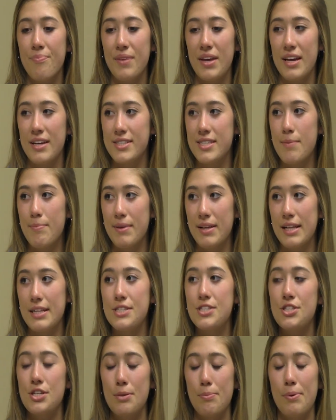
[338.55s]
like something that's
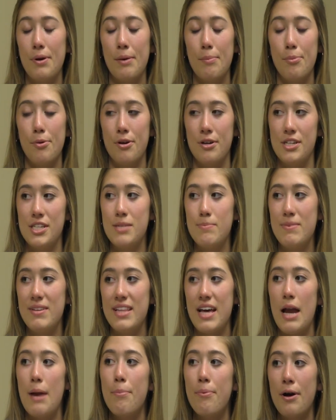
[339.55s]
super important to me
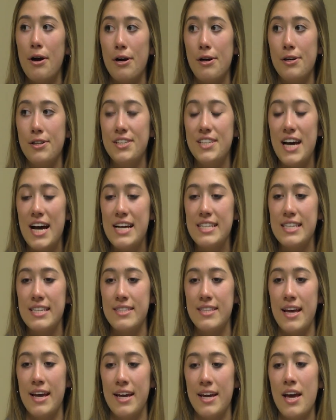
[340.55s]
that I prioritize
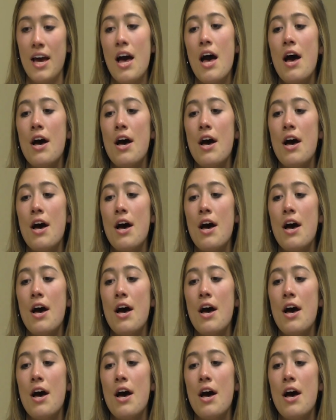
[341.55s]
is like